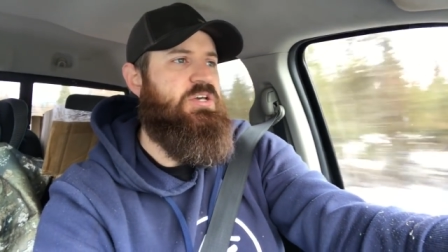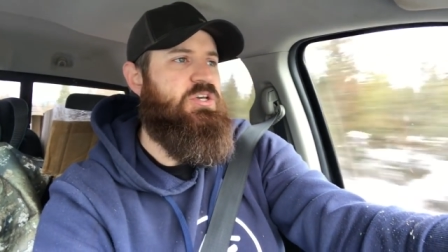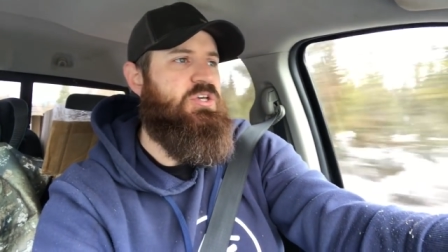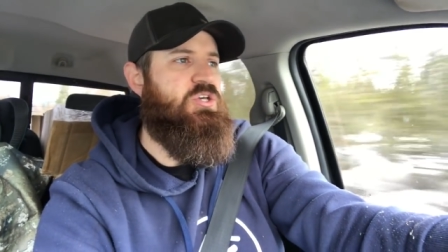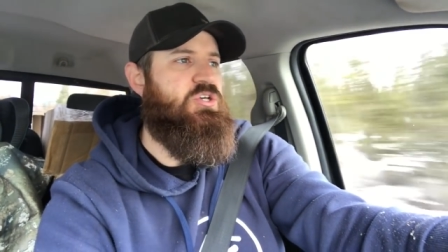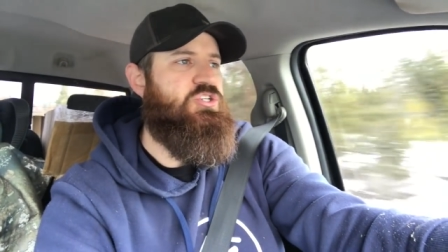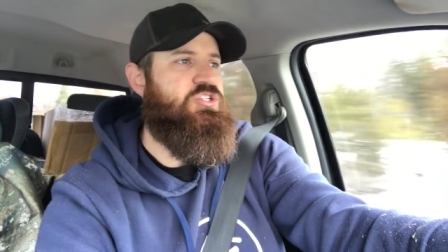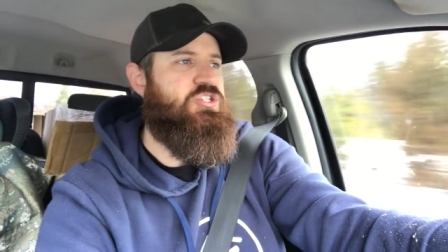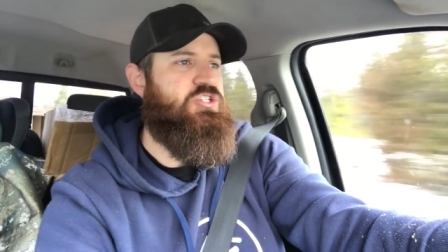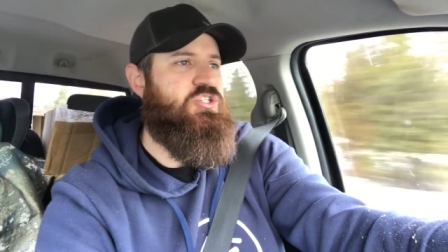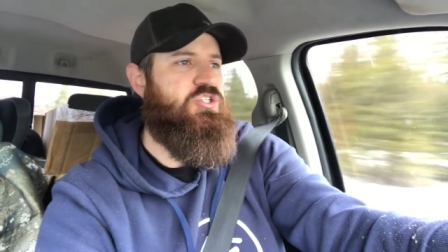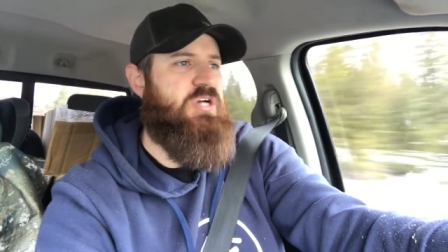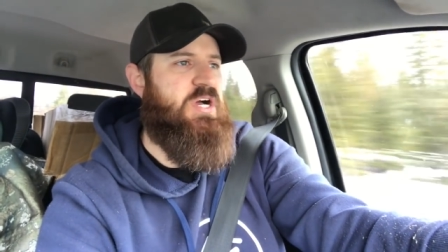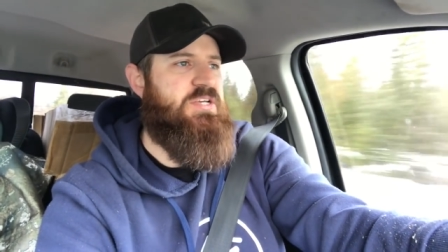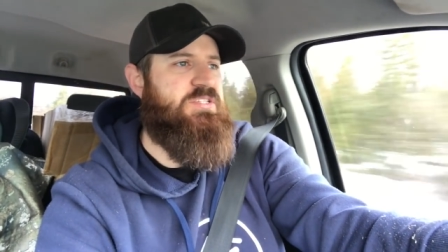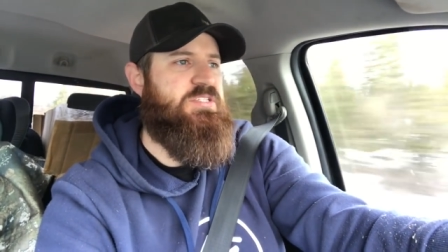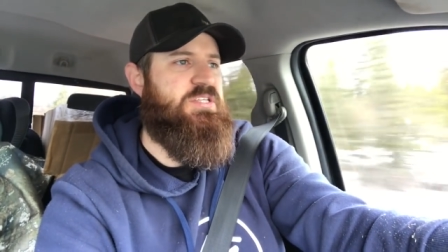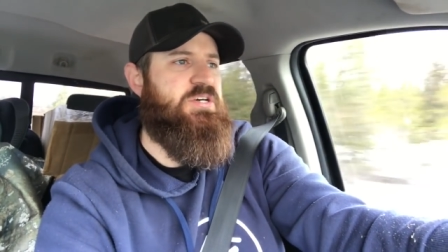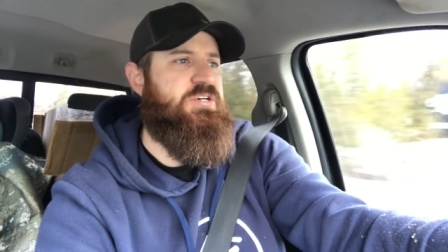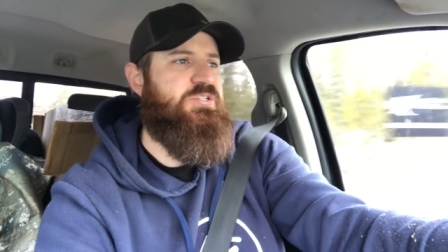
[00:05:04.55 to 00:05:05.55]
You should
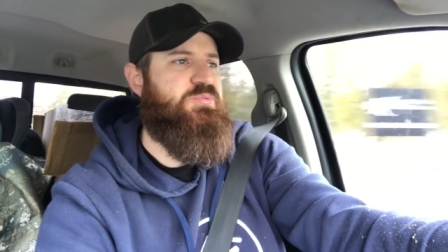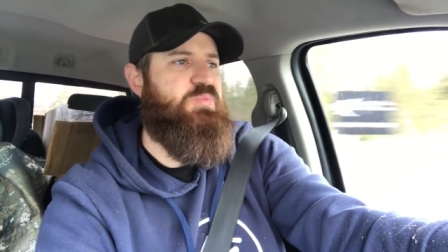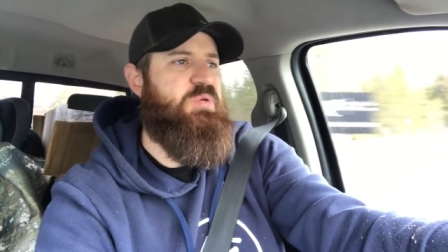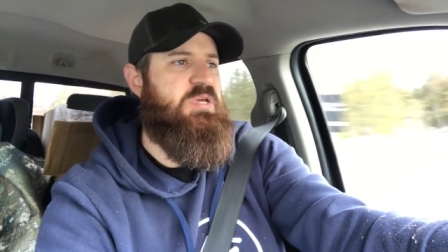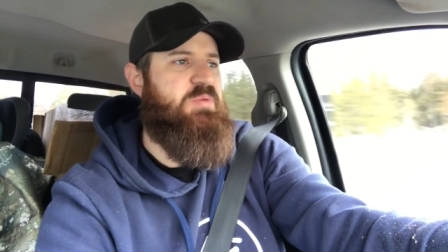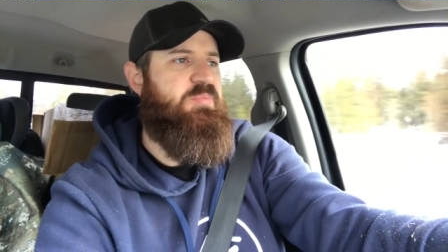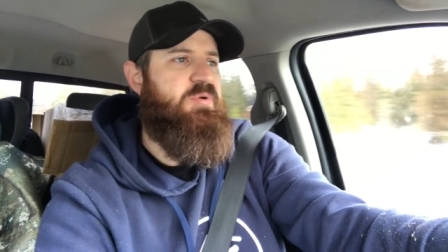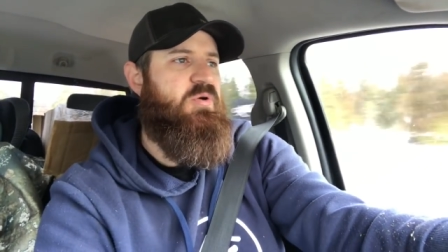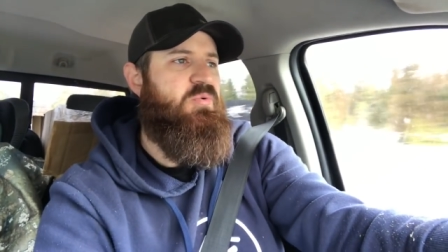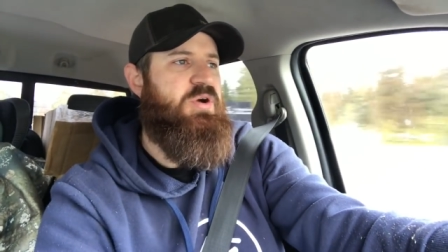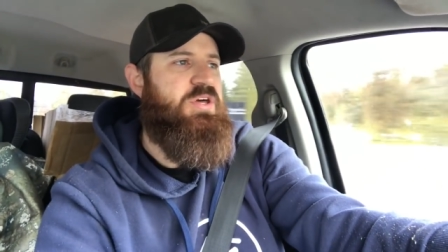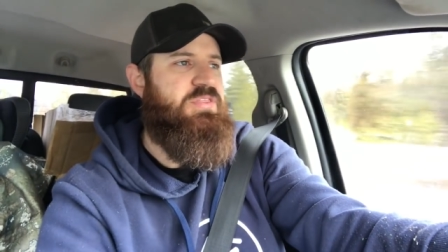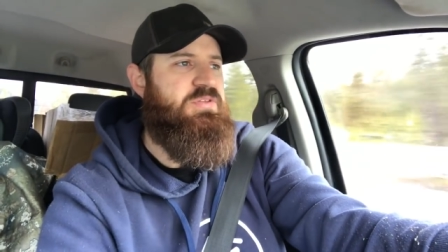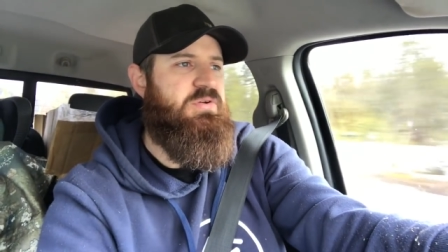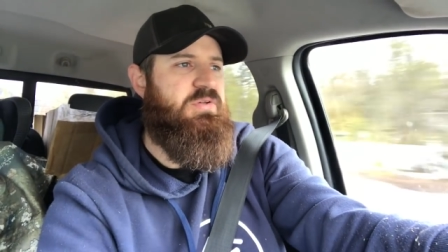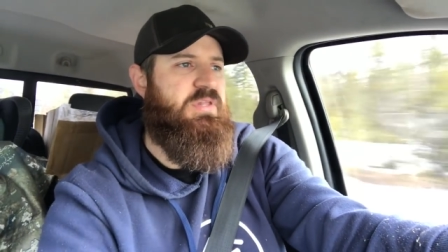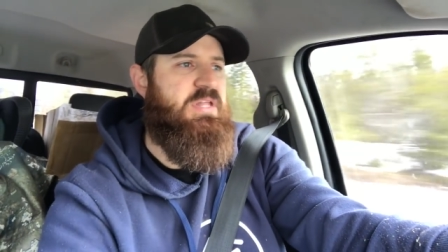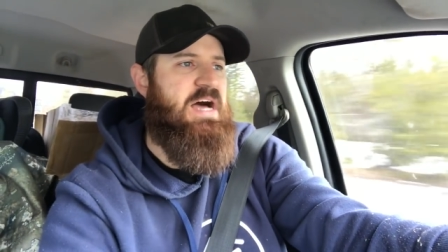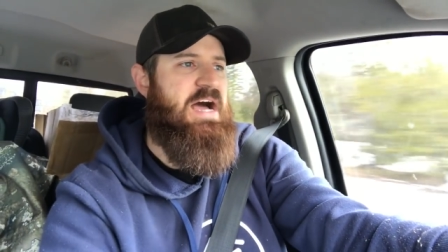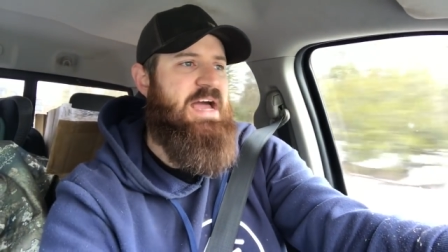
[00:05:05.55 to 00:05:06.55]
trust those people with
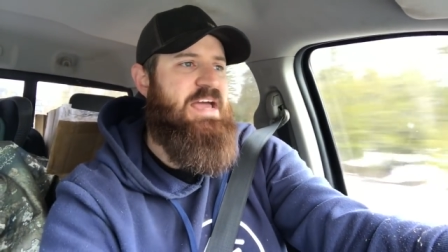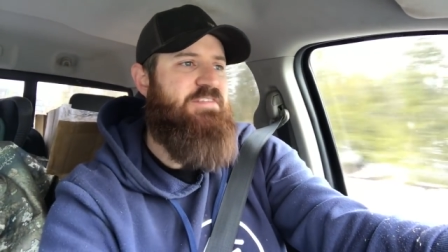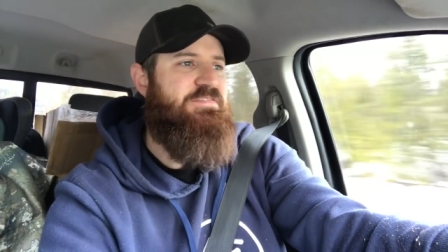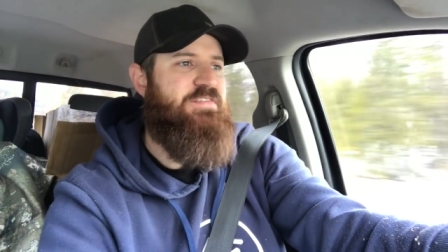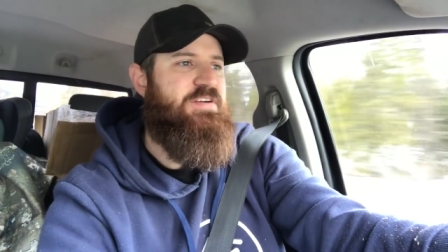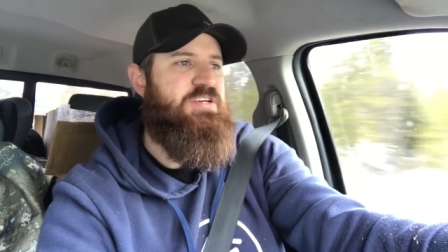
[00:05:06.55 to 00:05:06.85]
your life,